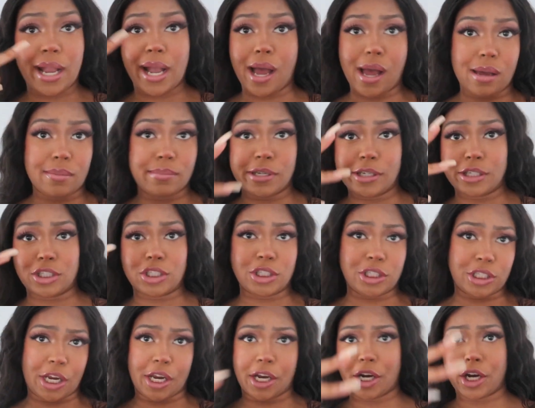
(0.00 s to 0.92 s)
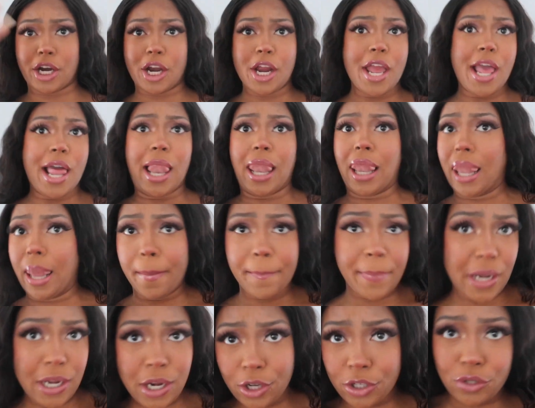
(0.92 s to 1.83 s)
comment, share. Let
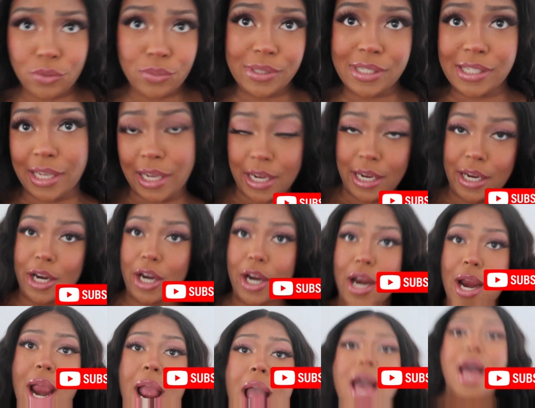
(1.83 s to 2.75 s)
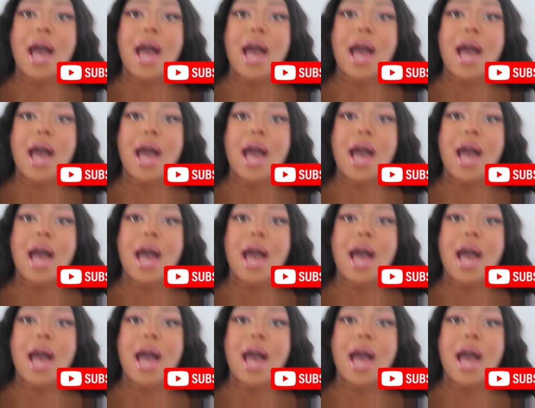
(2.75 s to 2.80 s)
me know you was here.